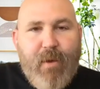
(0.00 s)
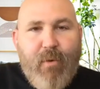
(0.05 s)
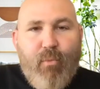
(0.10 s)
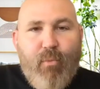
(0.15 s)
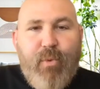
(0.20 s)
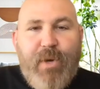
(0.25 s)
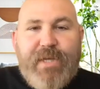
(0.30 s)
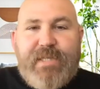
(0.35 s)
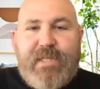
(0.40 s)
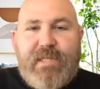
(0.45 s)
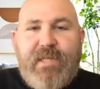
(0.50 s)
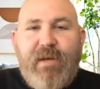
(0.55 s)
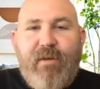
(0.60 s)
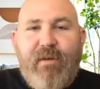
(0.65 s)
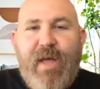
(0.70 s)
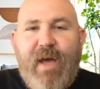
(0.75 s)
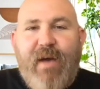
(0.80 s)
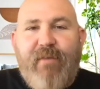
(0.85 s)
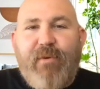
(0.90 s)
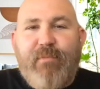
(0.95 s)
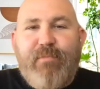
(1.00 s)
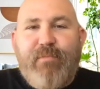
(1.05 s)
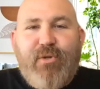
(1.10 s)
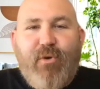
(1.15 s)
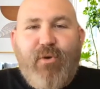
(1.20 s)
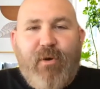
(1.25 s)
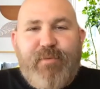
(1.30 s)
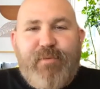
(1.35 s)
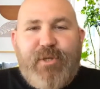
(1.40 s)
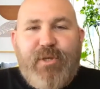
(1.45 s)
we still have
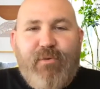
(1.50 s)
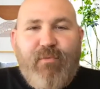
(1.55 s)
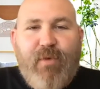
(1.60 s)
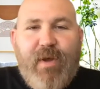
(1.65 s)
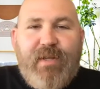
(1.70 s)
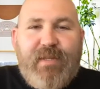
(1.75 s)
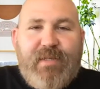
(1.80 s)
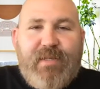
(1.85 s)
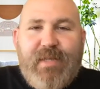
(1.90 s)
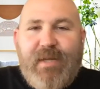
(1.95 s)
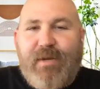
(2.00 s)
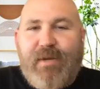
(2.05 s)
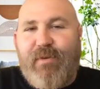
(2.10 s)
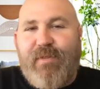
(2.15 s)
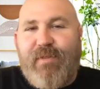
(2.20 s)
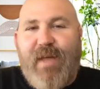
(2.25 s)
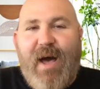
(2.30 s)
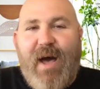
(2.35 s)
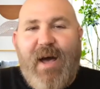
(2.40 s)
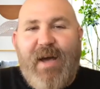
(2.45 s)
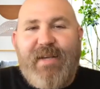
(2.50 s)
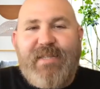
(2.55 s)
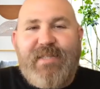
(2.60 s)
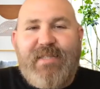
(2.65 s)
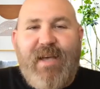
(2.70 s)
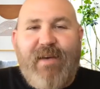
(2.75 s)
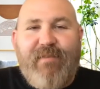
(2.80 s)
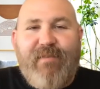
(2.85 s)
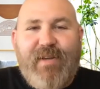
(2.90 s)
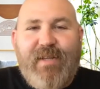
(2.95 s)
absorption rates that are in the high
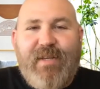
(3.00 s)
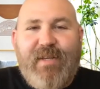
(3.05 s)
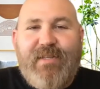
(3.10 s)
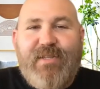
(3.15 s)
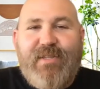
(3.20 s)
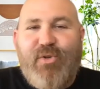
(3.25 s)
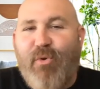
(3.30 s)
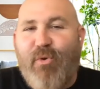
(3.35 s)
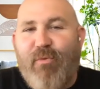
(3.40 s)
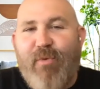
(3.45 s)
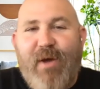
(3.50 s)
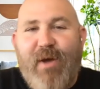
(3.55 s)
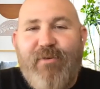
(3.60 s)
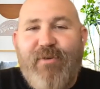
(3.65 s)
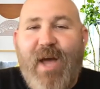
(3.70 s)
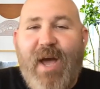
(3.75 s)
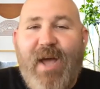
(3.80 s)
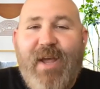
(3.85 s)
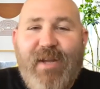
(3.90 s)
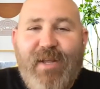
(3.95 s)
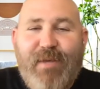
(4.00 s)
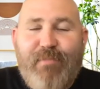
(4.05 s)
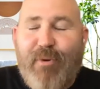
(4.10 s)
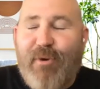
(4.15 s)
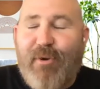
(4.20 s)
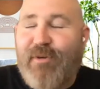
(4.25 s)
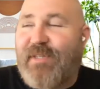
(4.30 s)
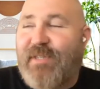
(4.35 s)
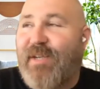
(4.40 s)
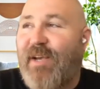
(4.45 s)
70s to around
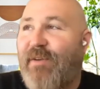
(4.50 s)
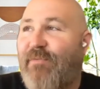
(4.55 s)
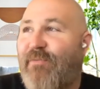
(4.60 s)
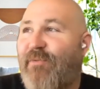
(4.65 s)
90%